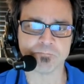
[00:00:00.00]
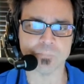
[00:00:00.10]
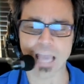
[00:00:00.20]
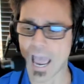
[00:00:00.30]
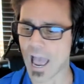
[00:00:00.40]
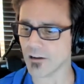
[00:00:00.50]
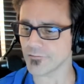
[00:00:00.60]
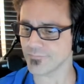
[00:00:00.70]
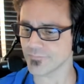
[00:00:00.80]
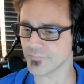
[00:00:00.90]
yeah,
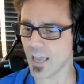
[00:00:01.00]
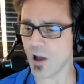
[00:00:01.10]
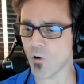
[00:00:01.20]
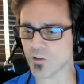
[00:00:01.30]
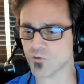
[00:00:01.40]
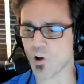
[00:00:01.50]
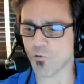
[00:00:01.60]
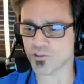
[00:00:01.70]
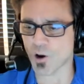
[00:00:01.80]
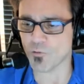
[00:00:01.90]
yeah, Wes was
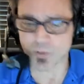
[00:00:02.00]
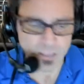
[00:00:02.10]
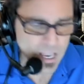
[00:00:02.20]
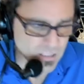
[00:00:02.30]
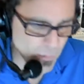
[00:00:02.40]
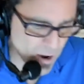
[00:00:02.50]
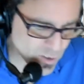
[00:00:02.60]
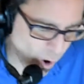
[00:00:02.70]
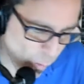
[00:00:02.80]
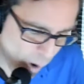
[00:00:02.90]
always good with me. Last time I
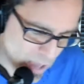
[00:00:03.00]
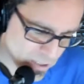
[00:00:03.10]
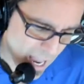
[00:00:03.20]
saw Wes, I